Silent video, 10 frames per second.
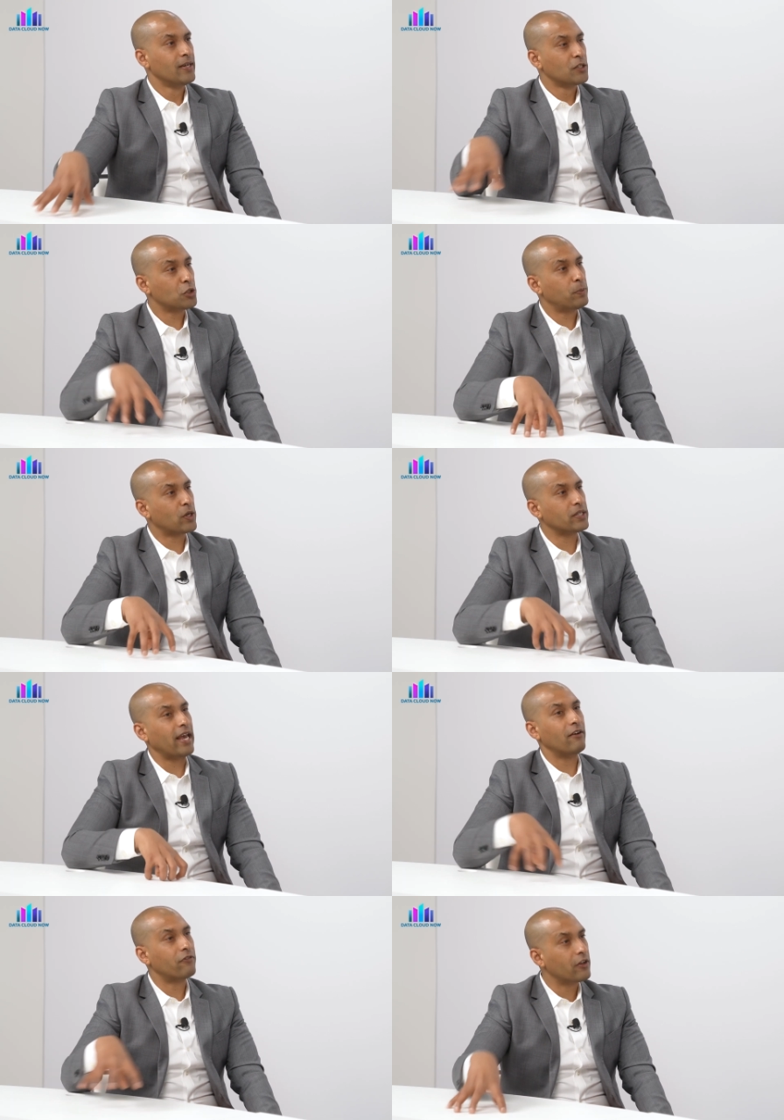just because
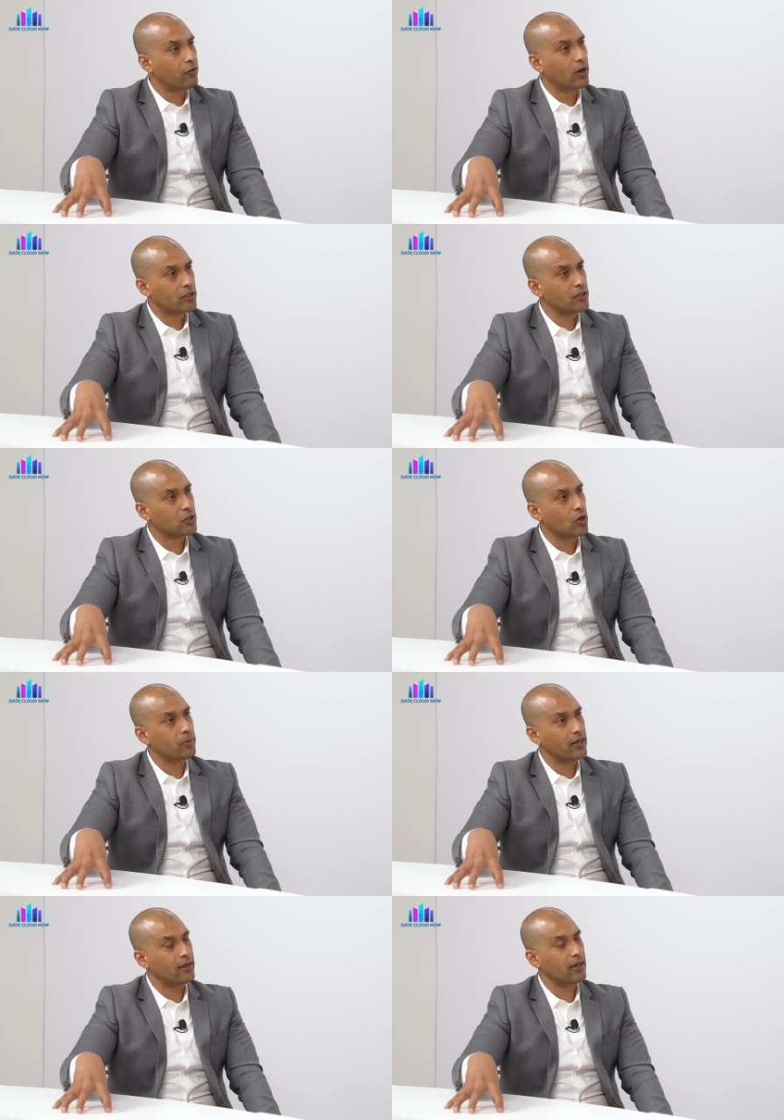every function is going to
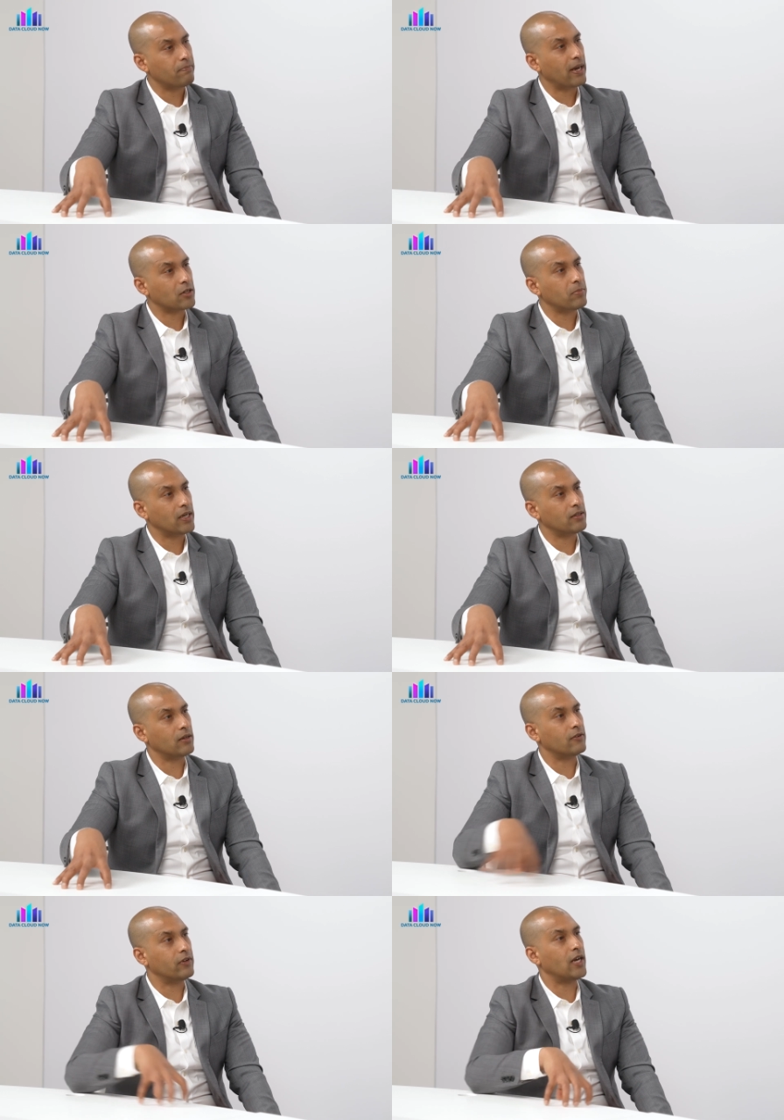be impacted by
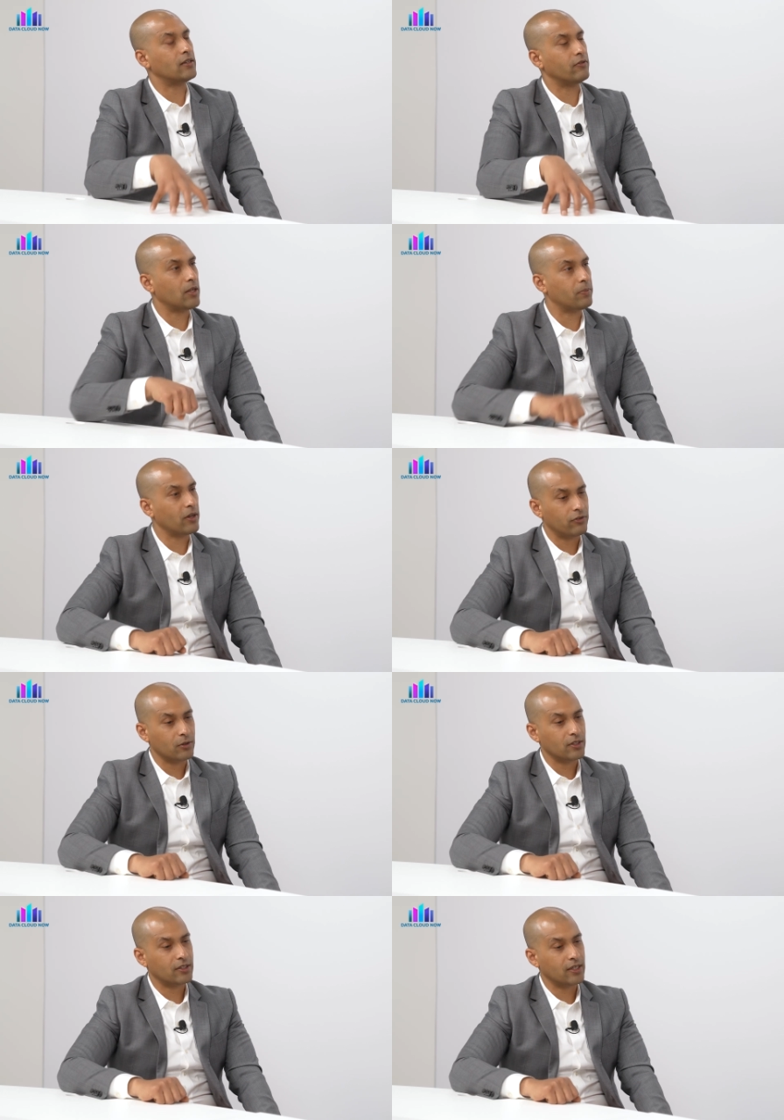generative AI, developing a
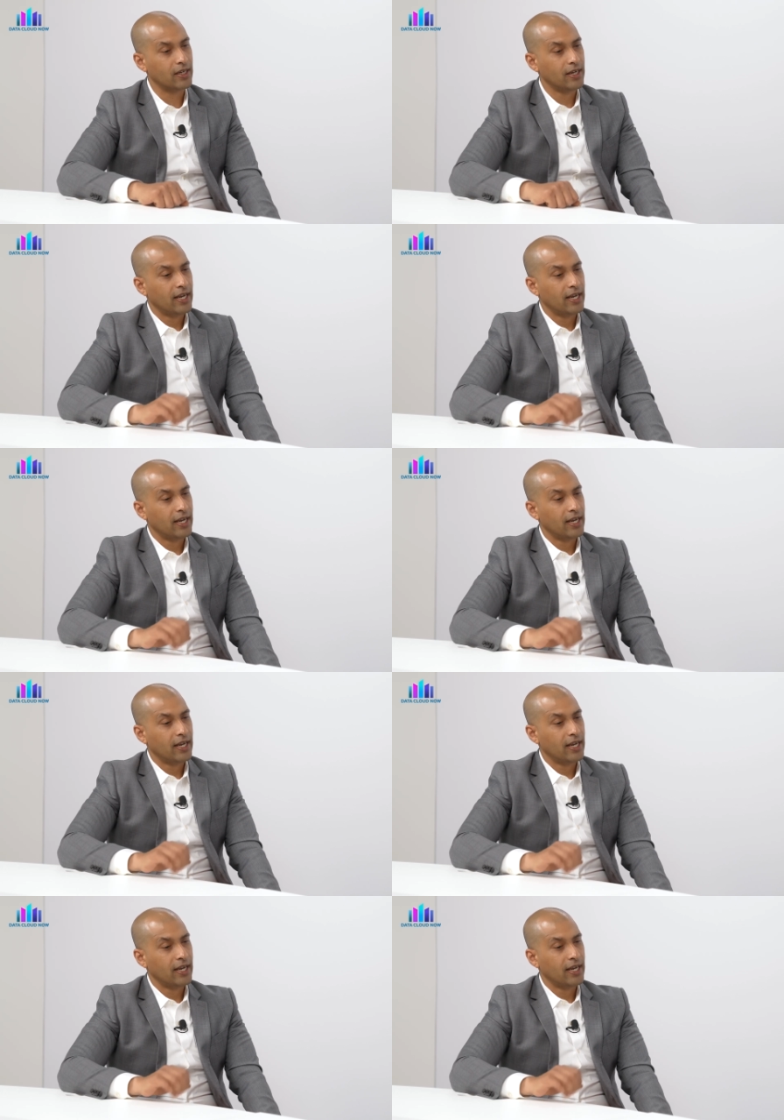fluency.